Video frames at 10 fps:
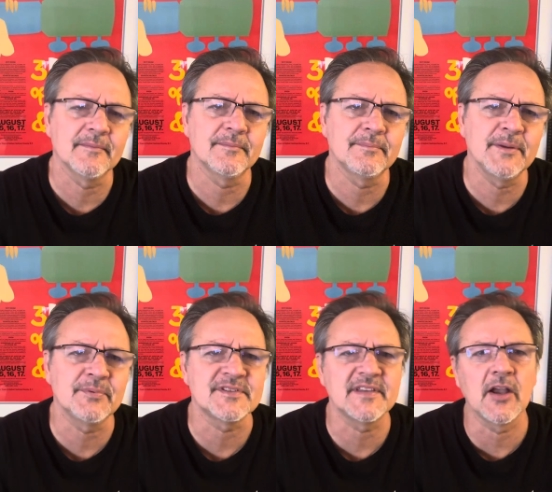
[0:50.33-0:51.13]

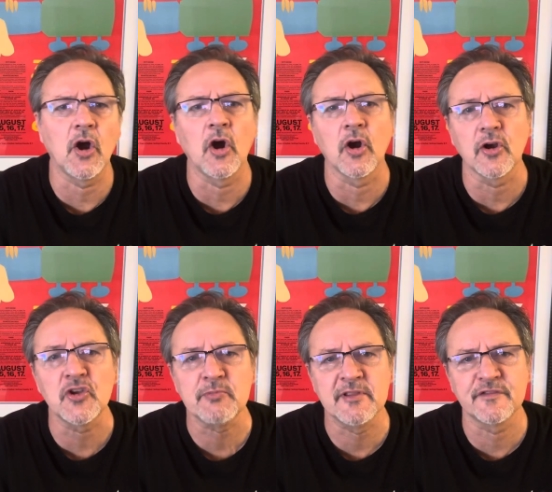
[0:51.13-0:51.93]
People say
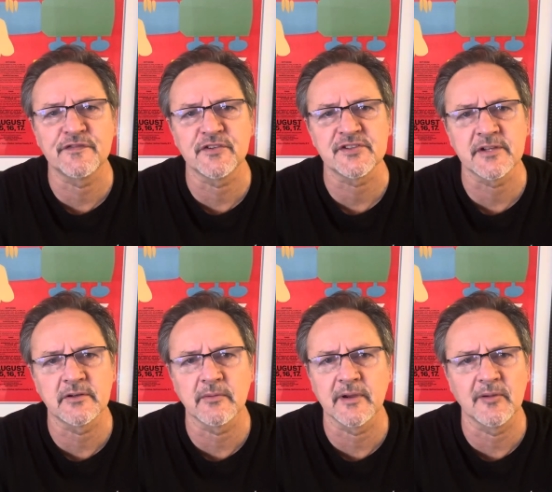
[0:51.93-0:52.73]
arguably the first
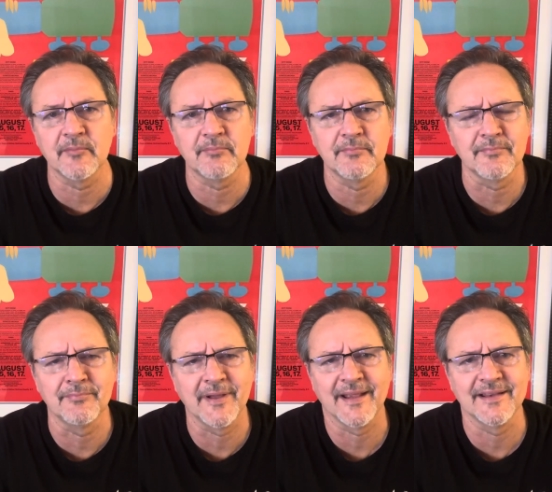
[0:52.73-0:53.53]
underground
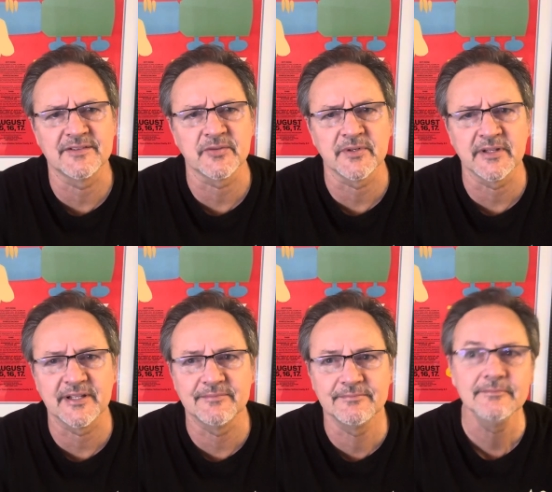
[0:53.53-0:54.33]
band to really,